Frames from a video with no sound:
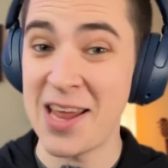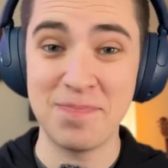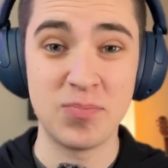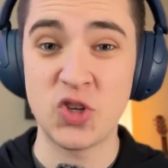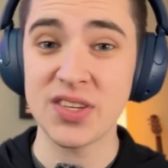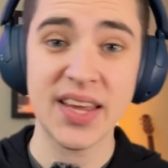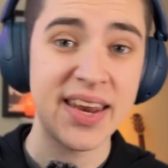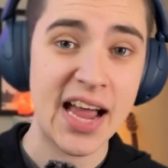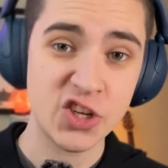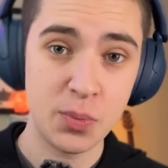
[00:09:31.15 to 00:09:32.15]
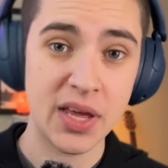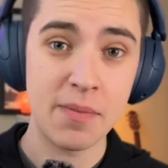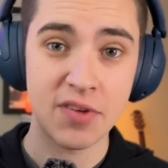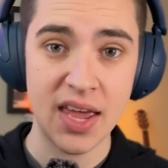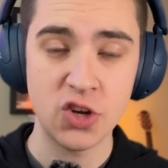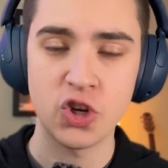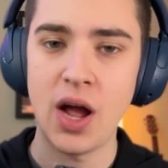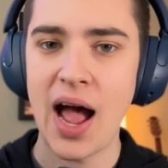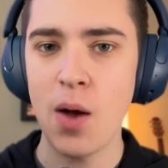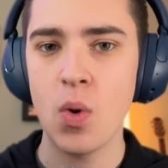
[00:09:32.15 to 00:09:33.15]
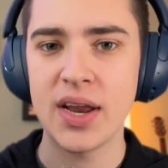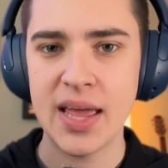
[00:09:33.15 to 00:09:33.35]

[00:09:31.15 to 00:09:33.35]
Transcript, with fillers: And just like an actionable gamification, I want